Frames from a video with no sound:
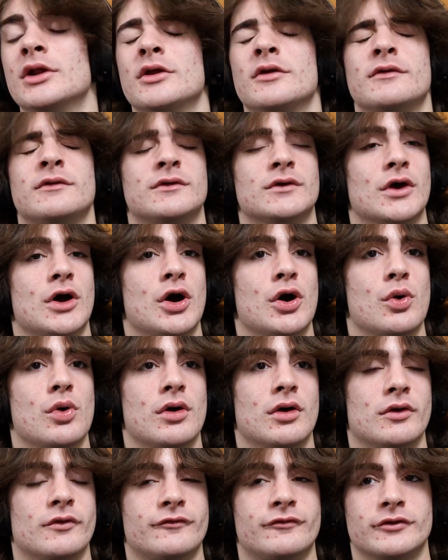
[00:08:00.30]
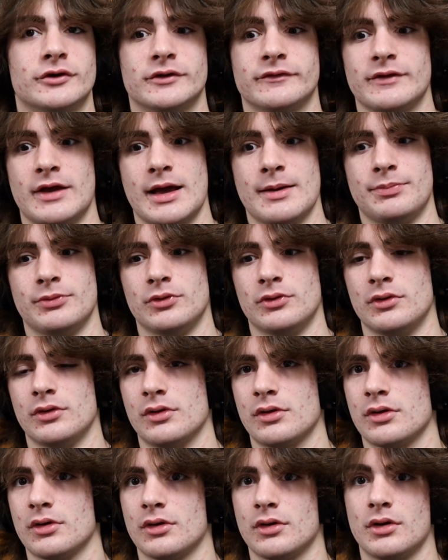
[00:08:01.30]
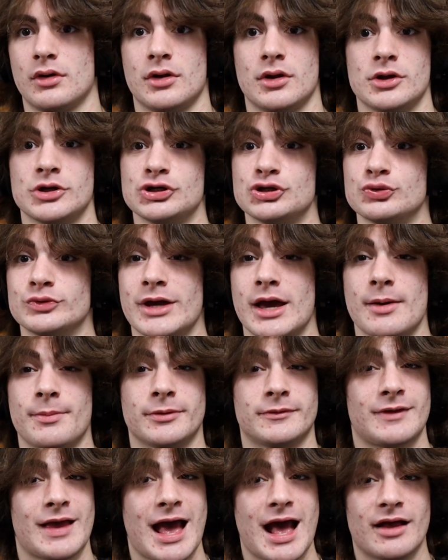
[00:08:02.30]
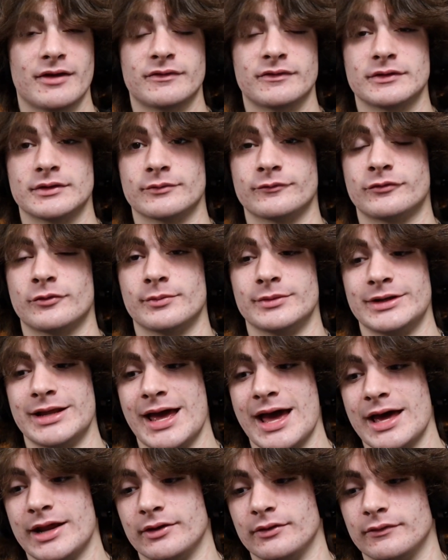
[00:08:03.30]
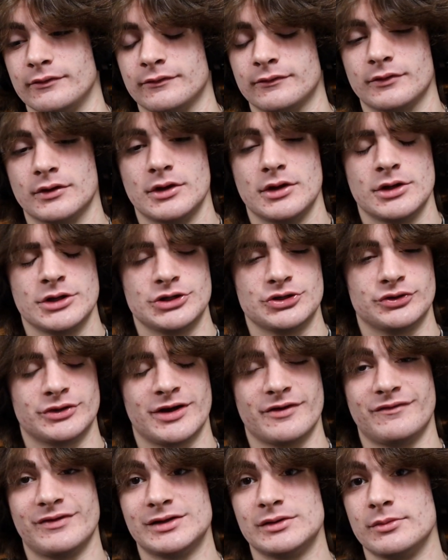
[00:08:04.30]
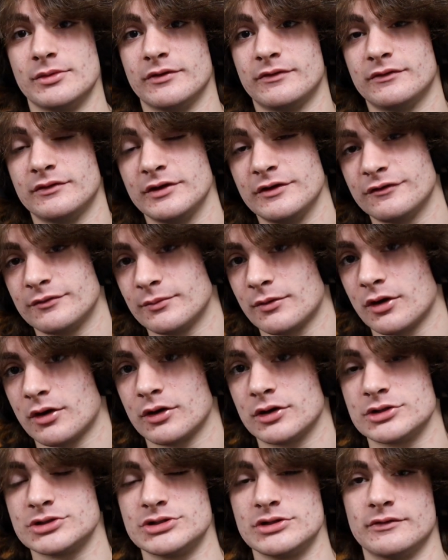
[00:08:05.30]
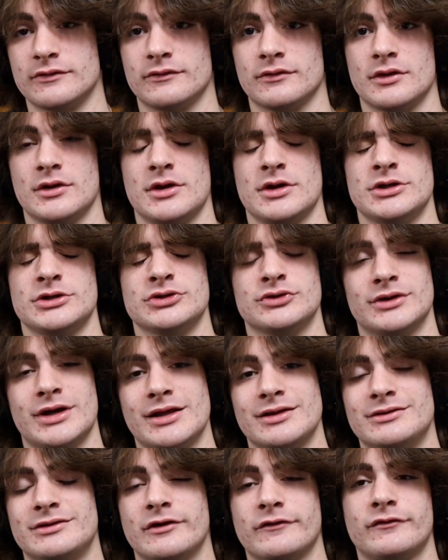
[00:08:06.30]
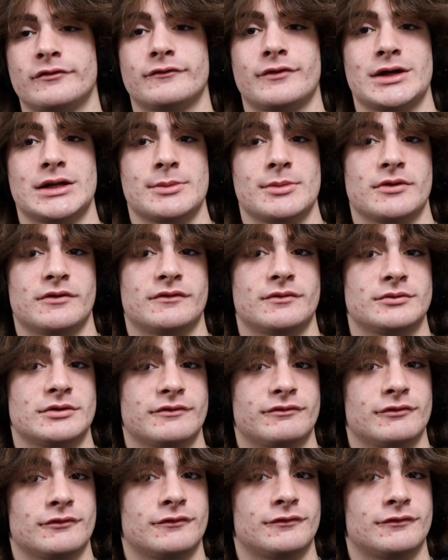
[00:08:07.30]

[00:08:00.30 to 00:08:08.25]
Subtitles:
So, for example, you get potassium from bananas. You'll get vitamin C from oranges. You'll get different vitamins from different